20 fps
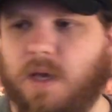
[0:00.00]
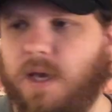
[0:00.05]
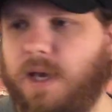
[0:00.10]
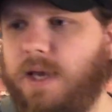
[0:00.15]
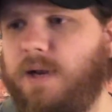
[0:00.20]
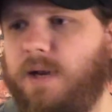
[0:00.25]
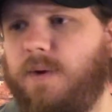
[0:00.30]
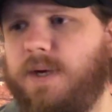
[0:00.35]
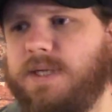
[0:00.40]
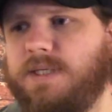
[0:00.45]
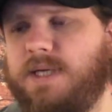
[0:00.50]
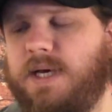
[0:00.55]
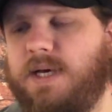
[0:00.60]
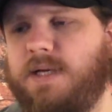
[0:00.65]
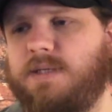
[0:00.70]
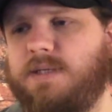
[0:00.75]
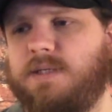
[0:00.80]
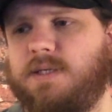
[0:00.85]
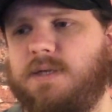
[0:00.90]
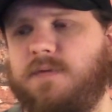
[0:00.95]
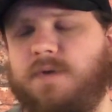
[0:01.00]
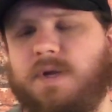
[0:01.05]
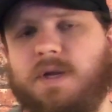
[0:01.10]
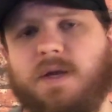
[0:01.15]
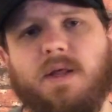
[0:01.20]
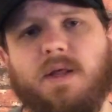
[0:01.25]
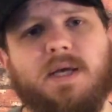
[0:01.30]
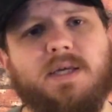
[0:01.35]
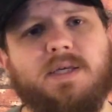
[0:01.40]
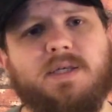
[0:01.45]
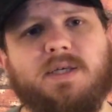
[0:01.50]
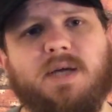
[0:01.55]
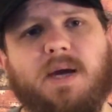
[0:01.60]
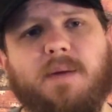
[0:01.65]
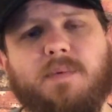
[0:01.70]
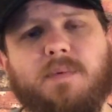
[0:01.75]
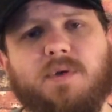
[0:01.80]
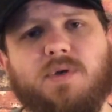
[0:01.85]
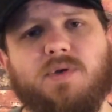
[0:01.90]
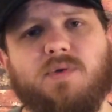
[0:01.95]
Anyways, that's the video. That's
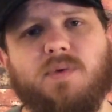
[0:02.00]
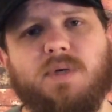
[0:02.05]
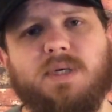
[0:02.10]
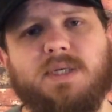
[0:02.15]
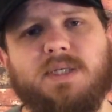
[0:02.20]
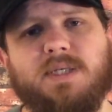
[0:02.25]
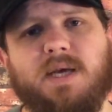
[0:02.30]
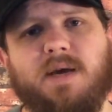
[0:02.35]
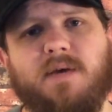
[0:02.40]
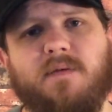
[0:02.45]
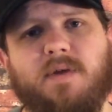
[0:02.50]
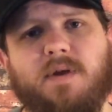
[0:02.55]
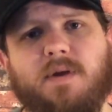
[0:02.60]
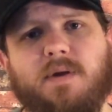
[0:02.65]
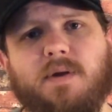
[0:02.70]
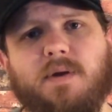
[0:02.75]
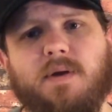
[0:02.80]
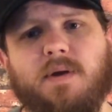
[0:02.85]
chapter 27.